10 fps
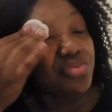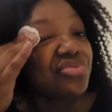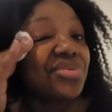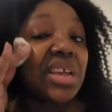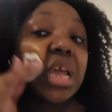
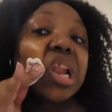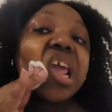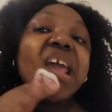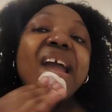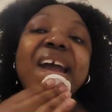
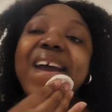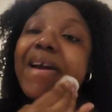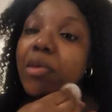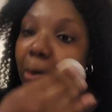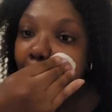really,
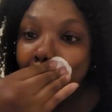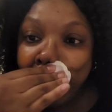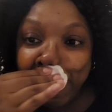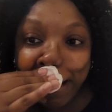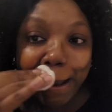
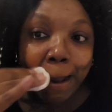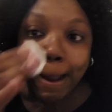really